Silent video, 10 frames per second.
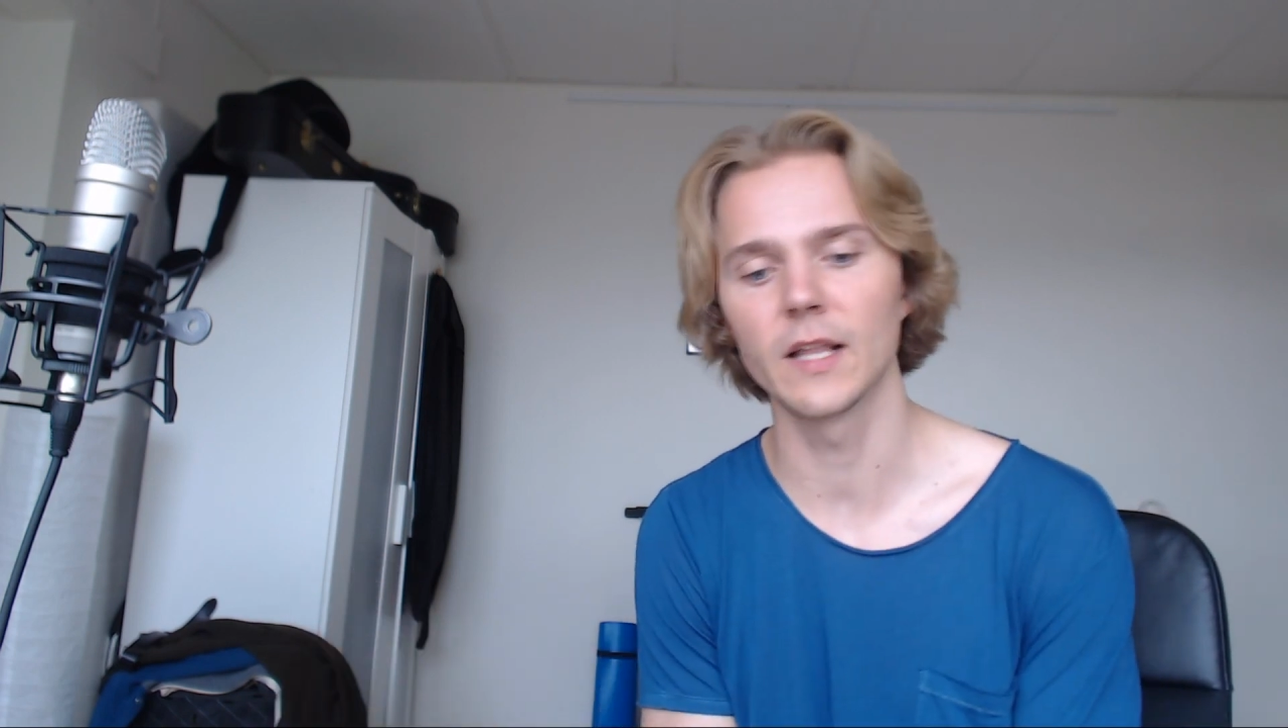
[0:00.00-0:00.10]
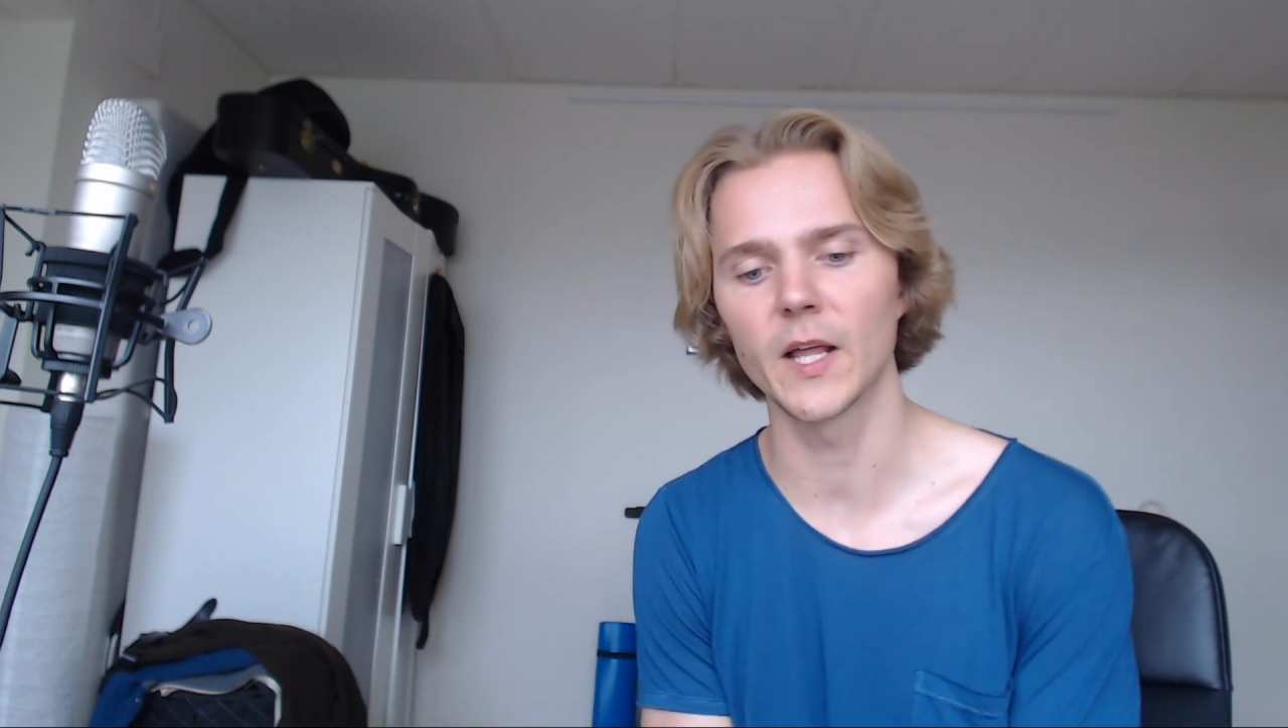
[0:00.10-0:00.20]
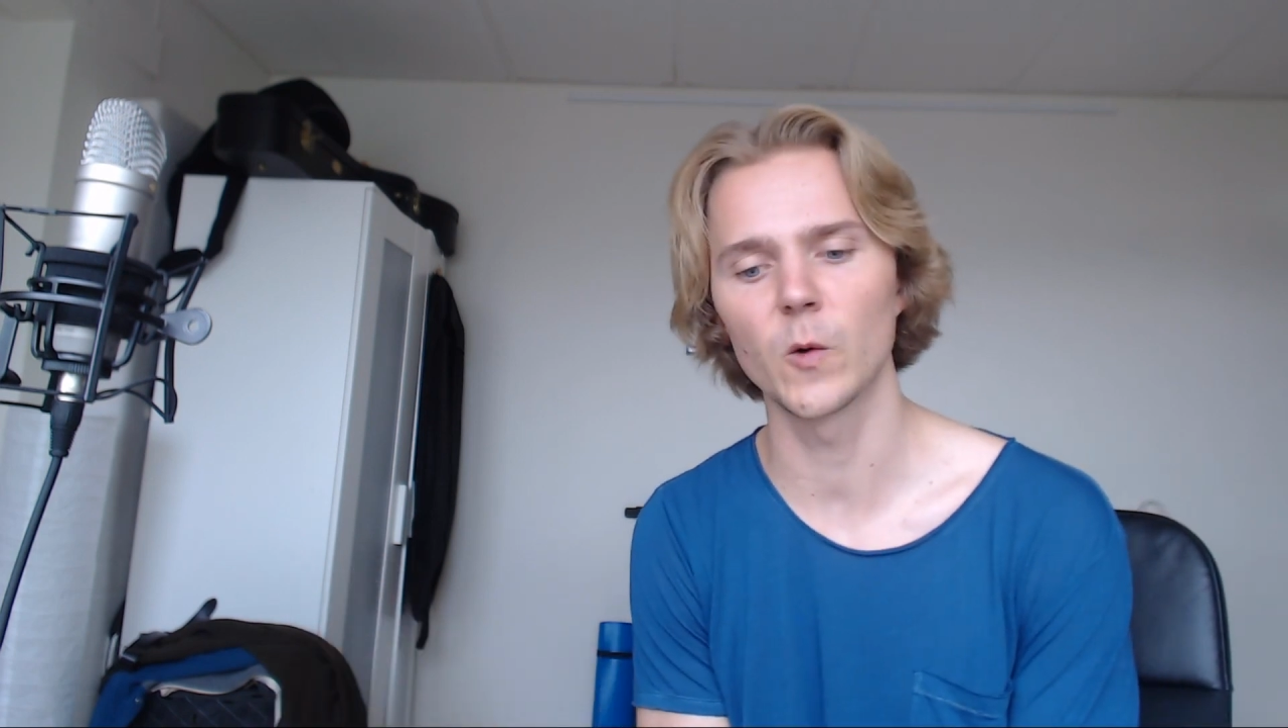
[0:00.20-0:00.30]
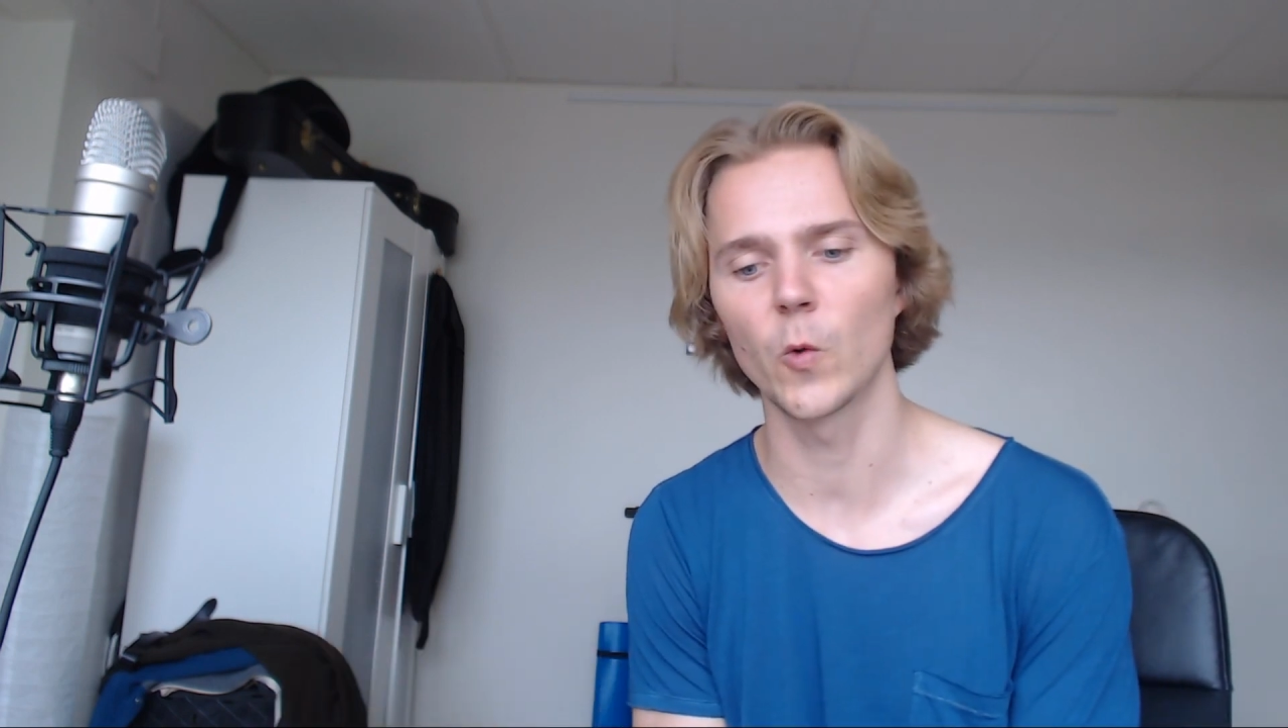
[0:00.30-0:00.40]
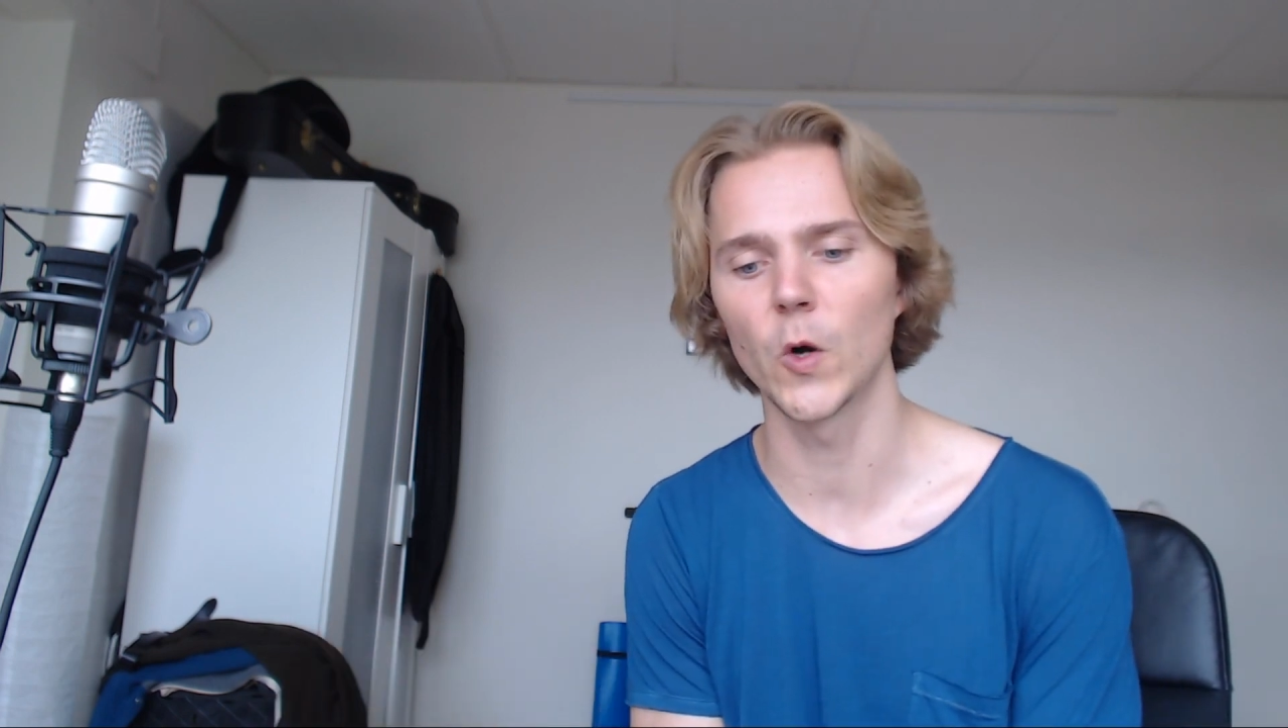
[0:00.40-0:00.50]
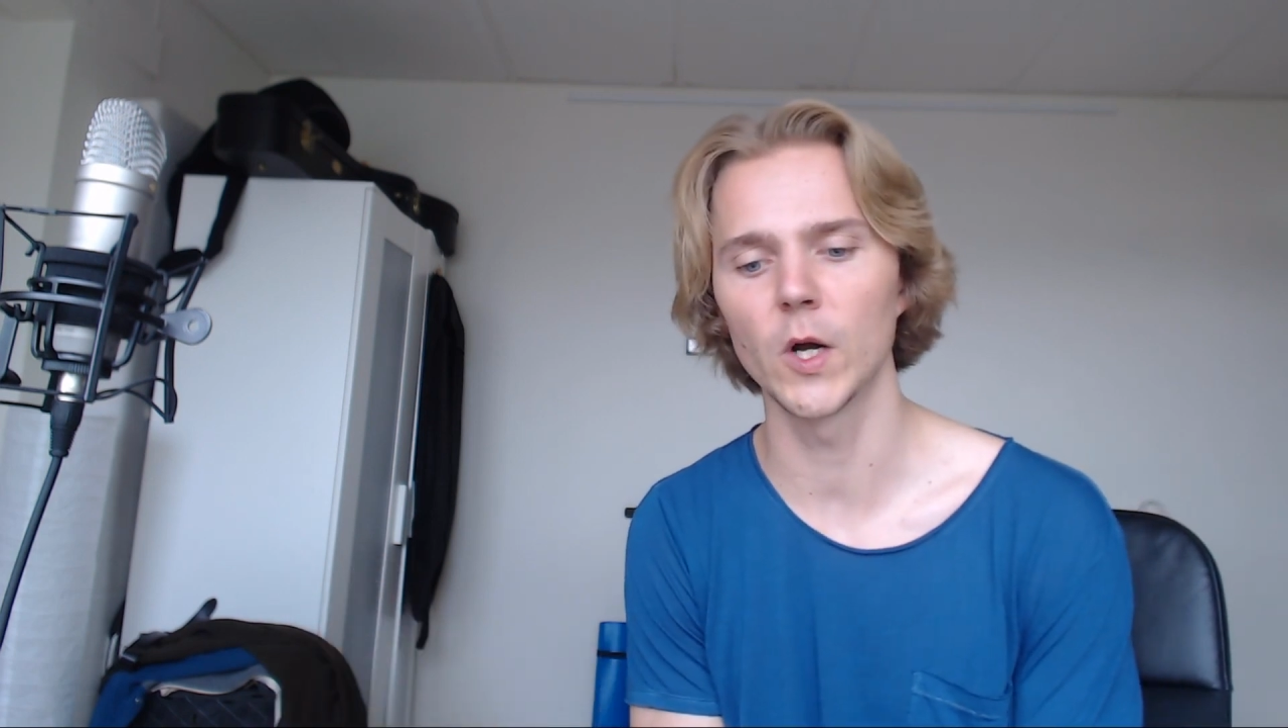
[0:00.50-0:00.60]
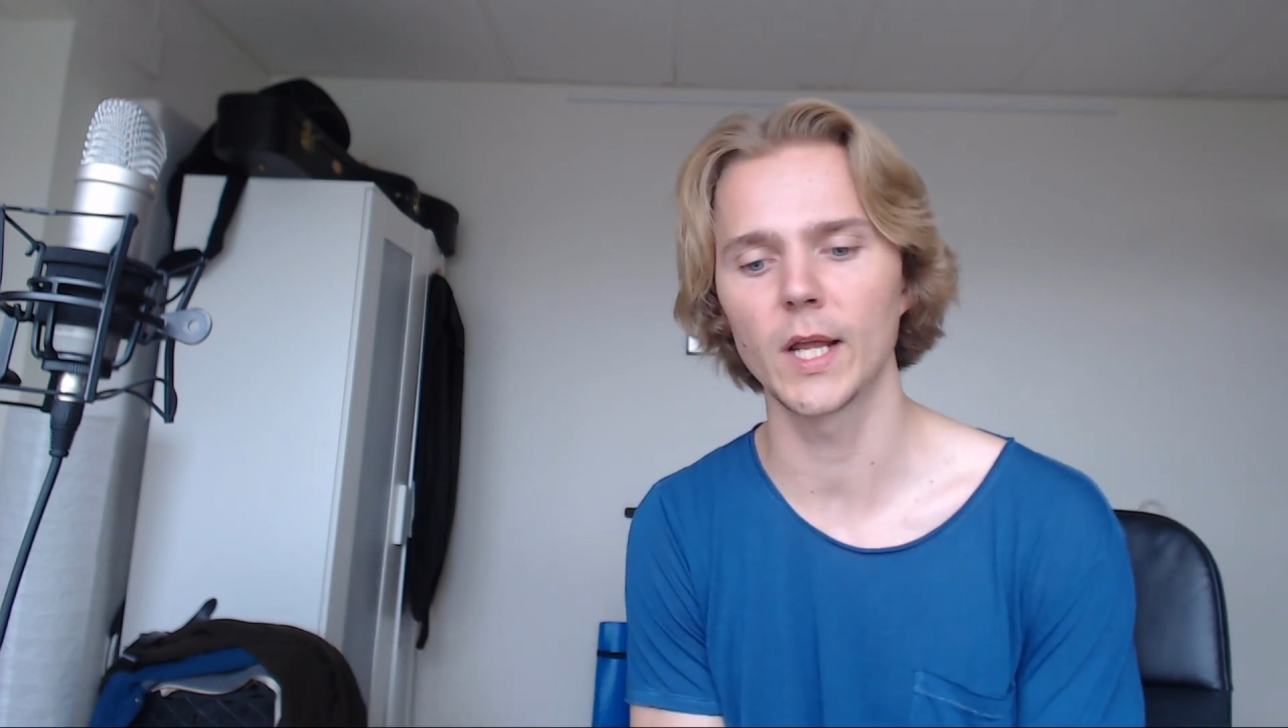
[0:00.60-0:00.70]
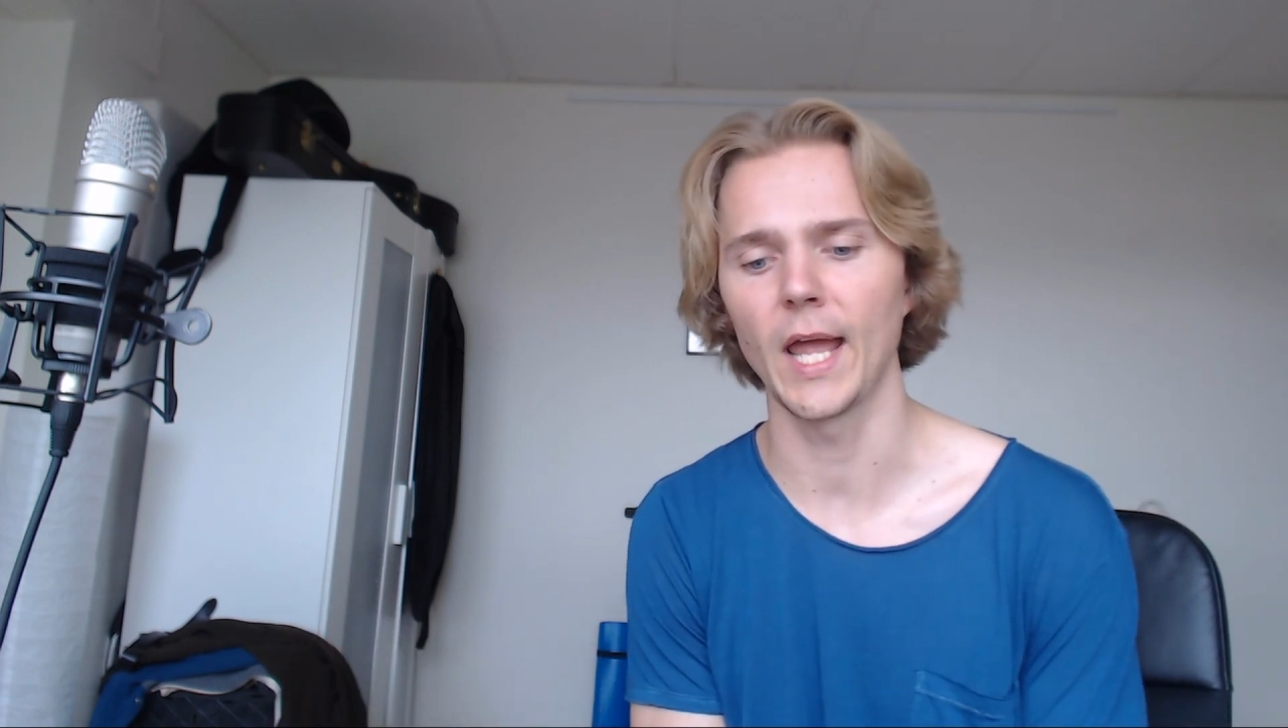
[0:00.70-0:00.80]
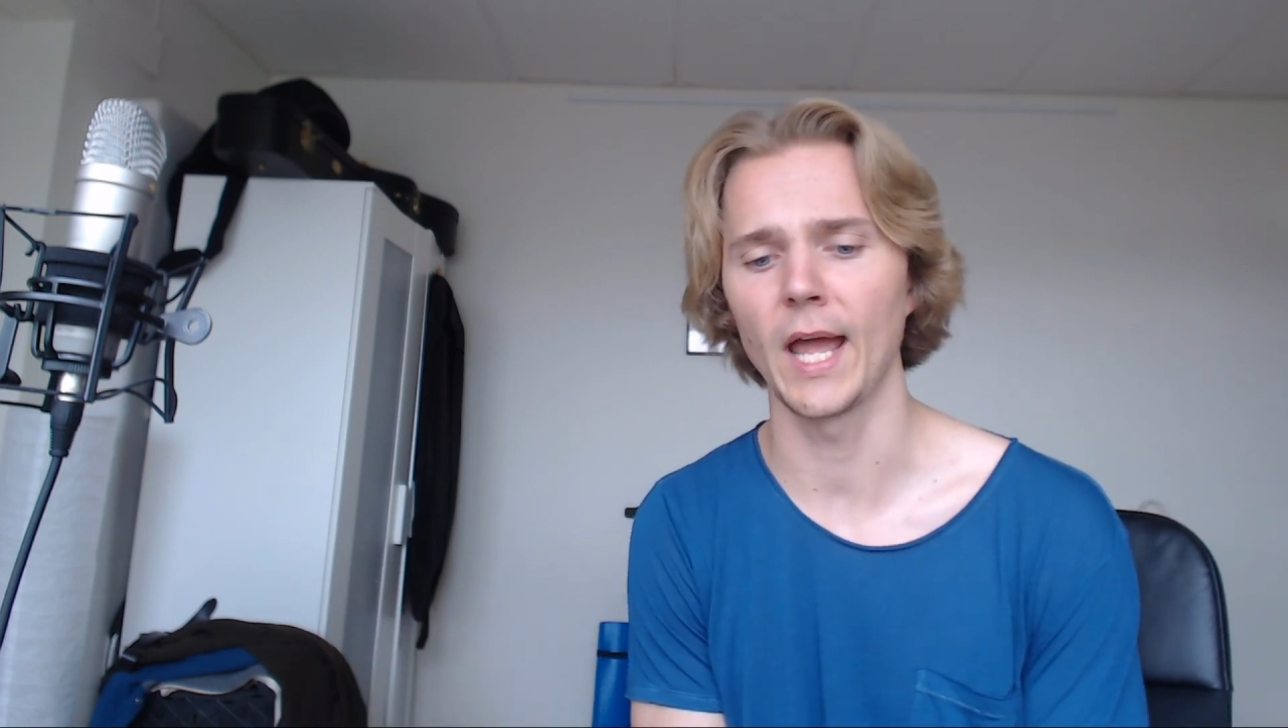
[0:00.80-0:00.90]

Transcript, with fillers: a lot of work